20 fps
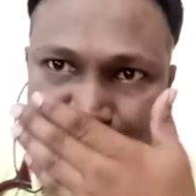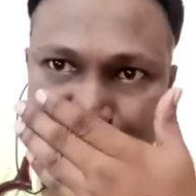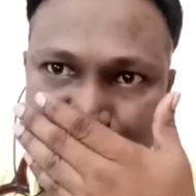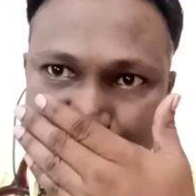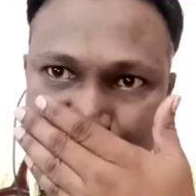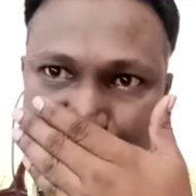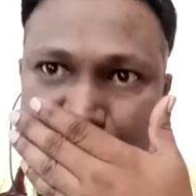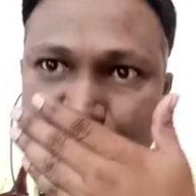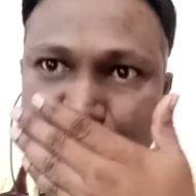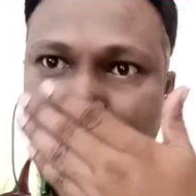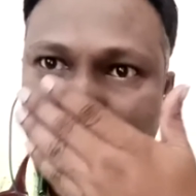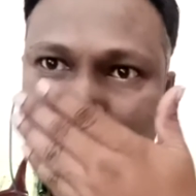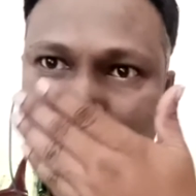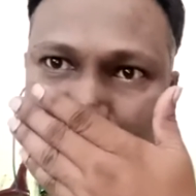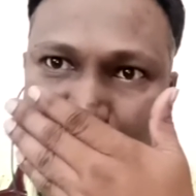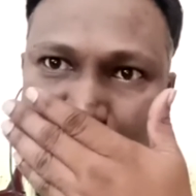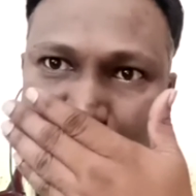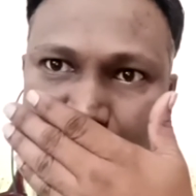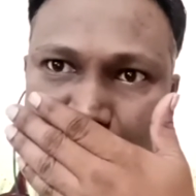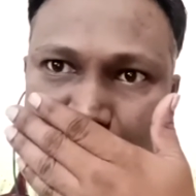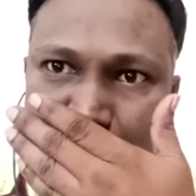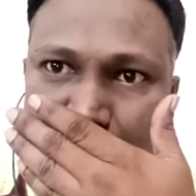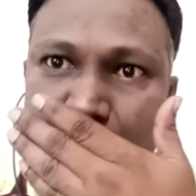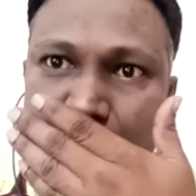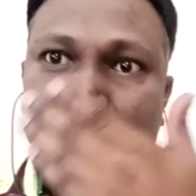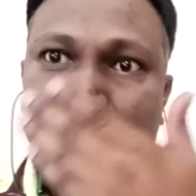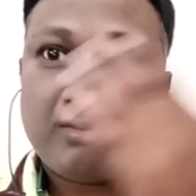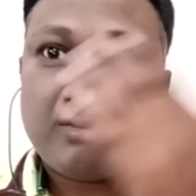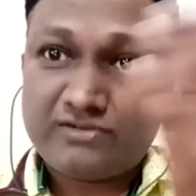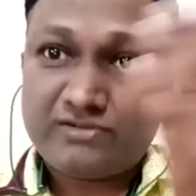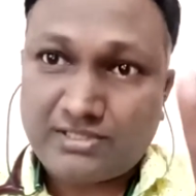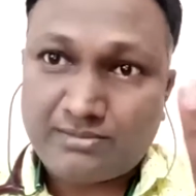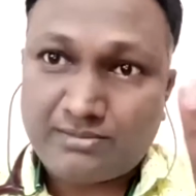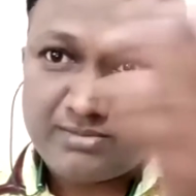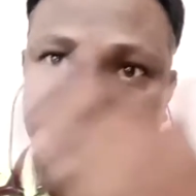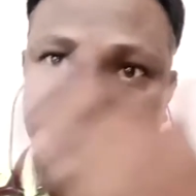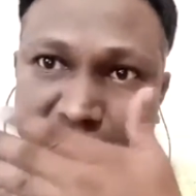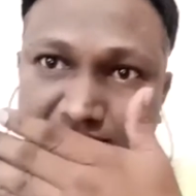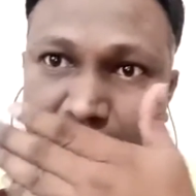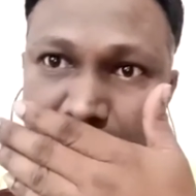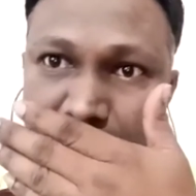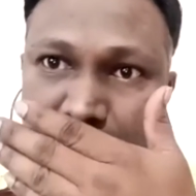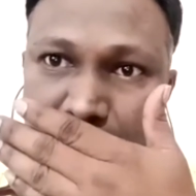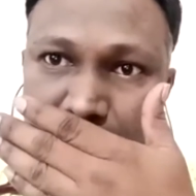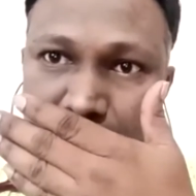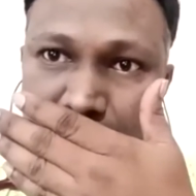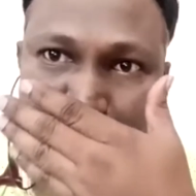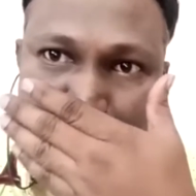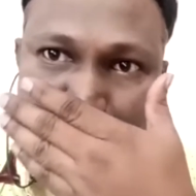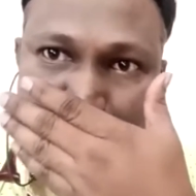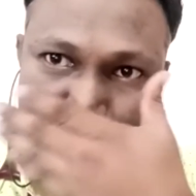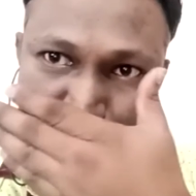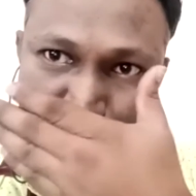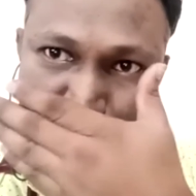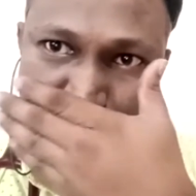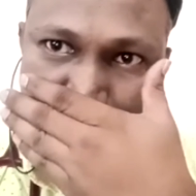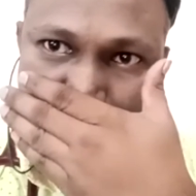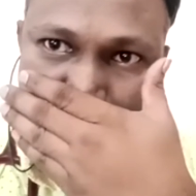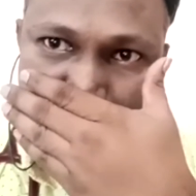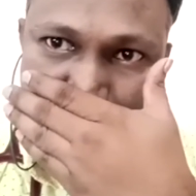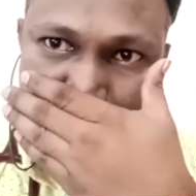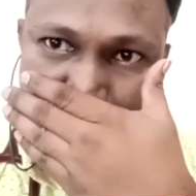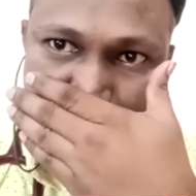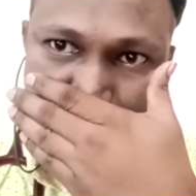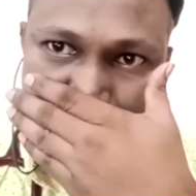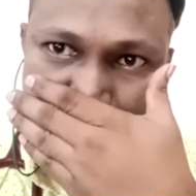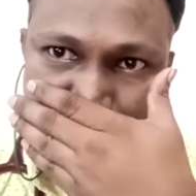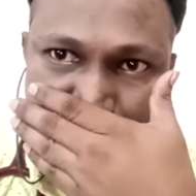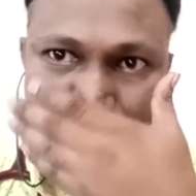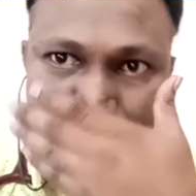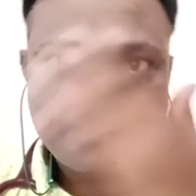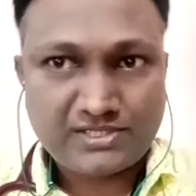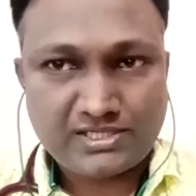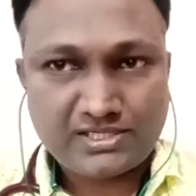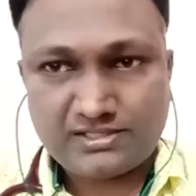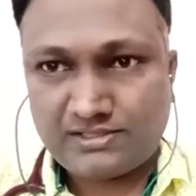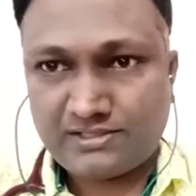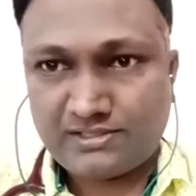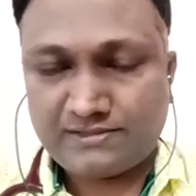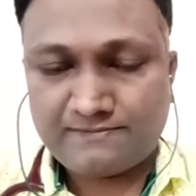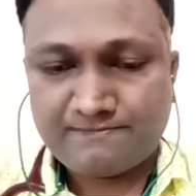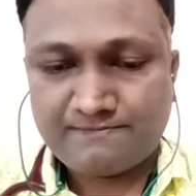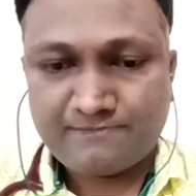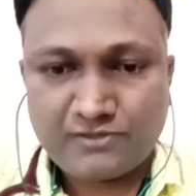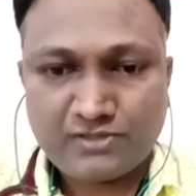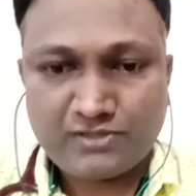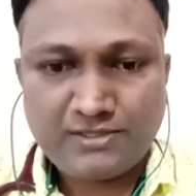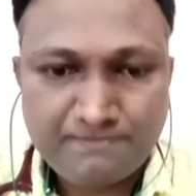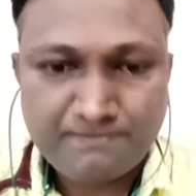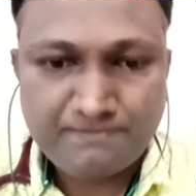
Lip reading: When you sneeze or somebody sneezes, use your kerchief. That's it. Okay.